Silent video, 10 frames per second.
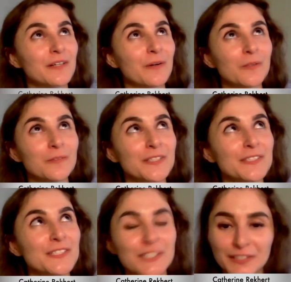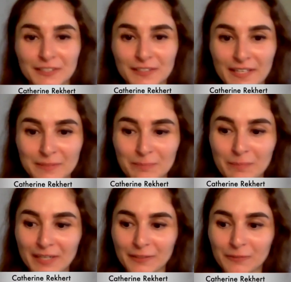always share that
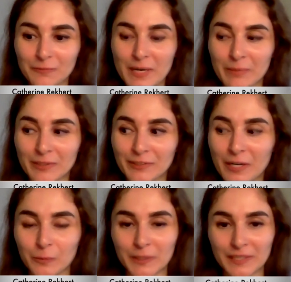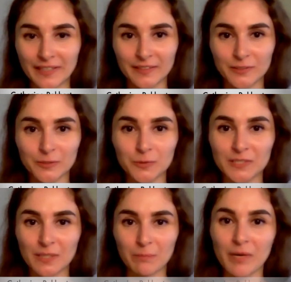part of my background when I do
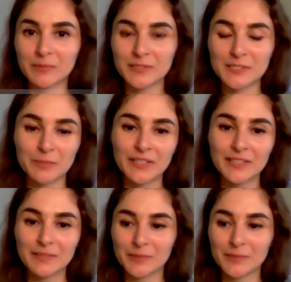some public speaking